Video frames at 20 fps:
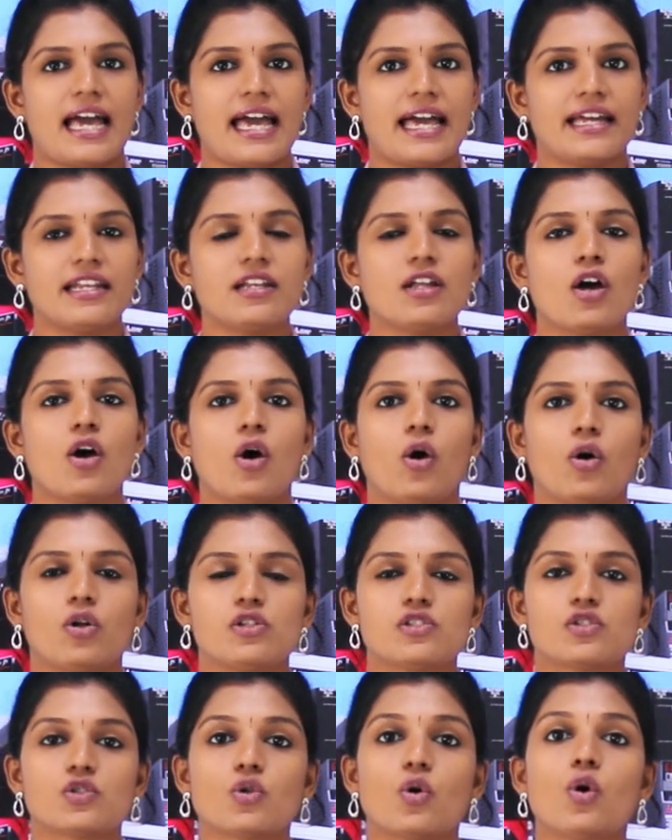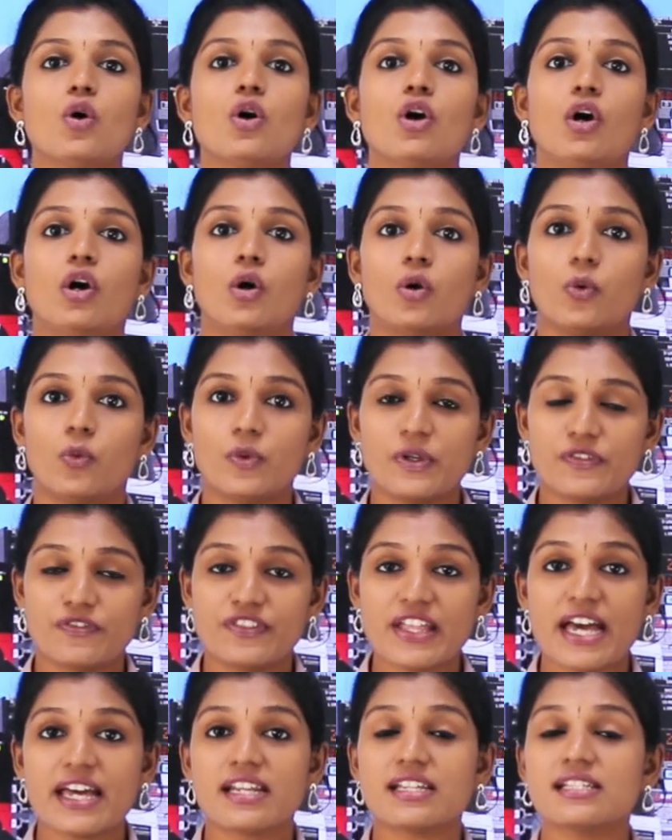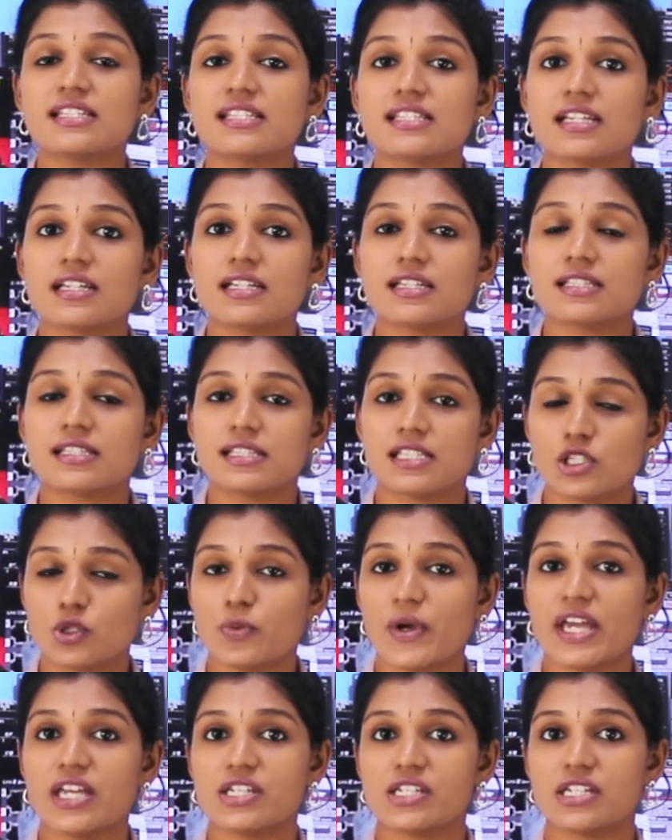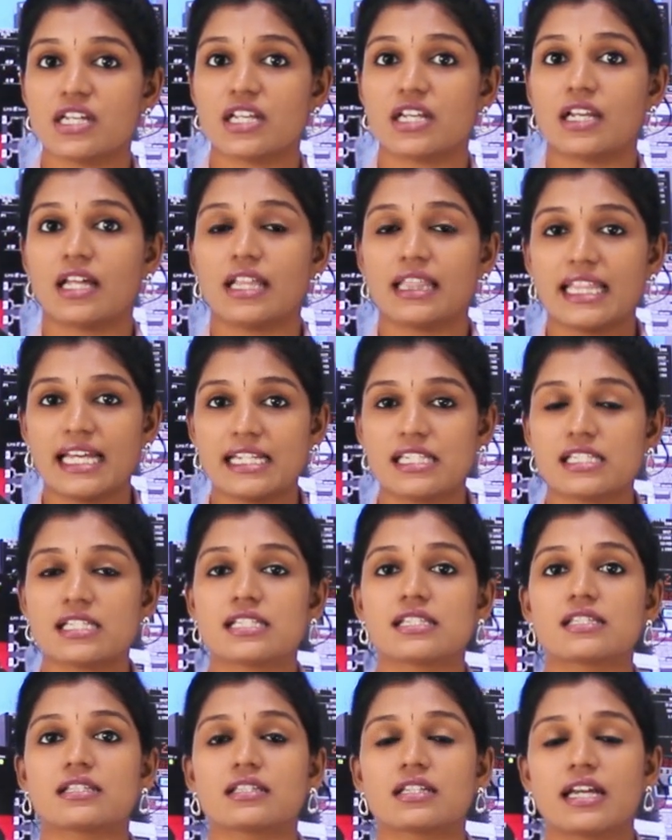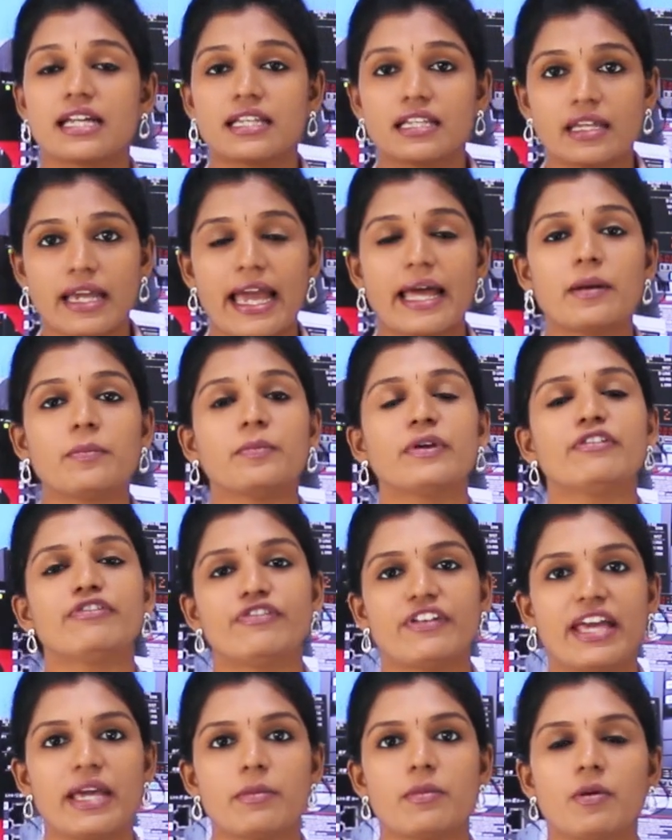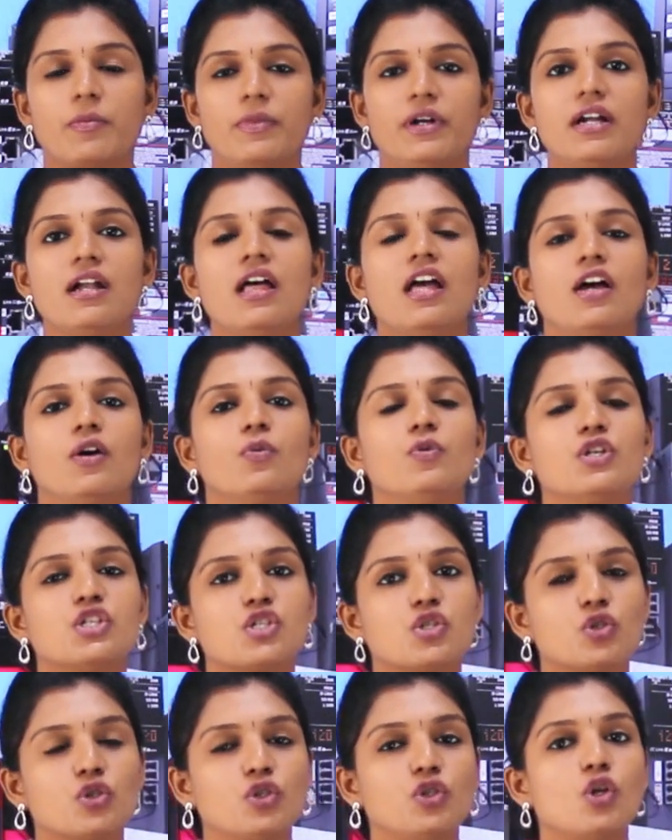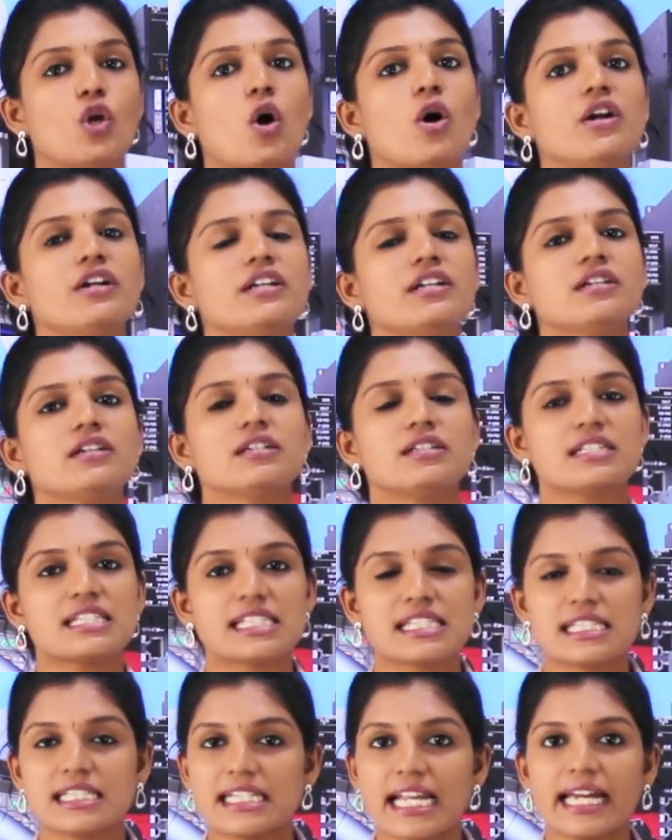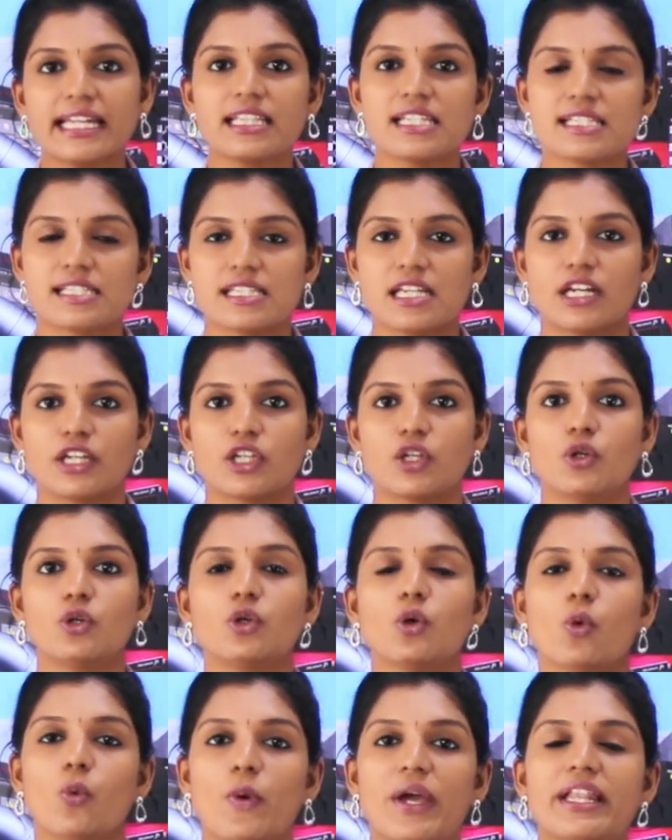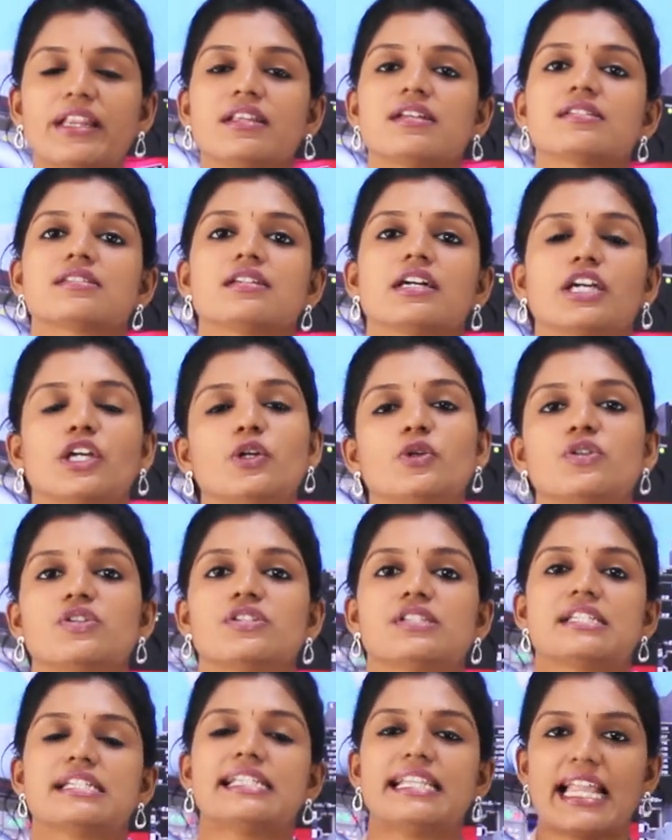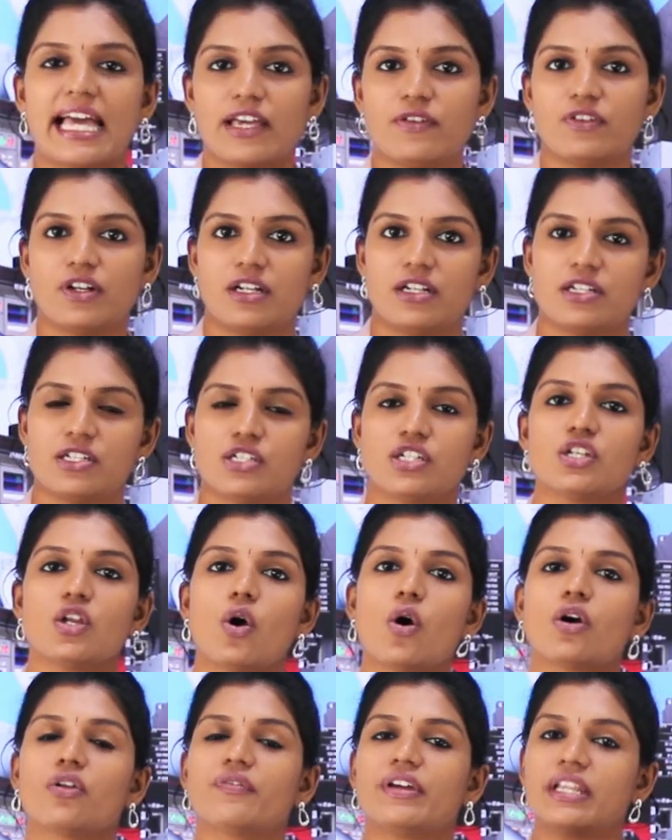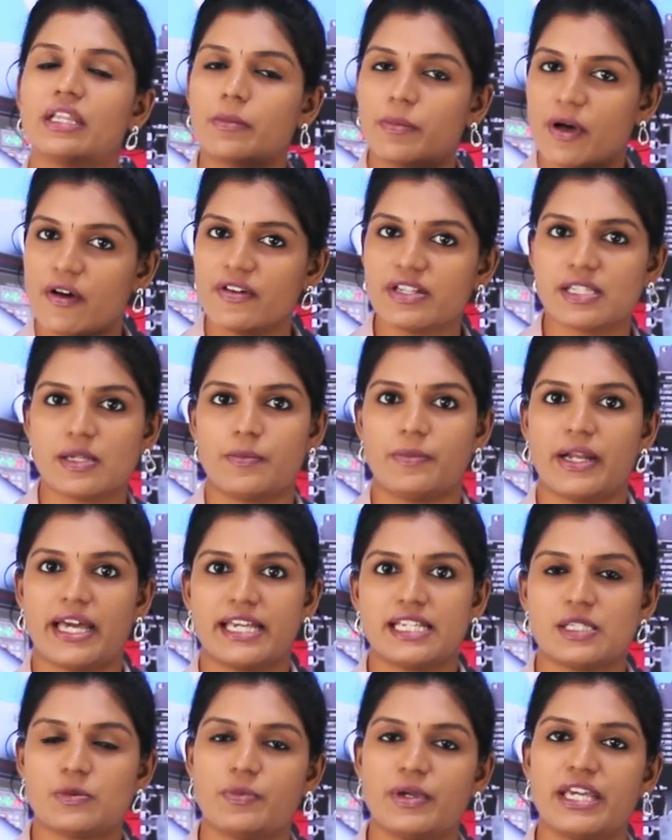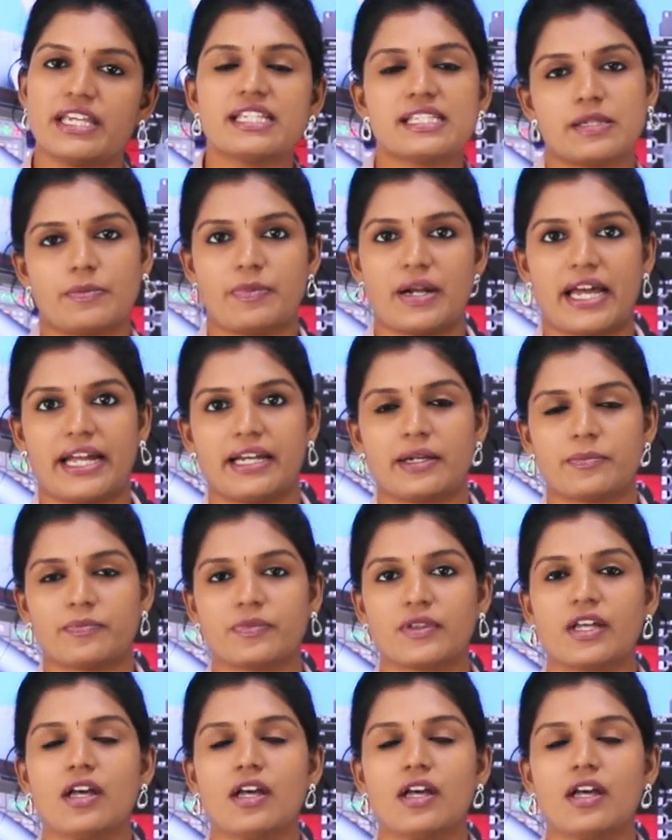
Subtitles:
And also, if there is a situation that can be flammable, we should not disconnect the circuit when the circuit is in live condition or when the power supply is being supplied.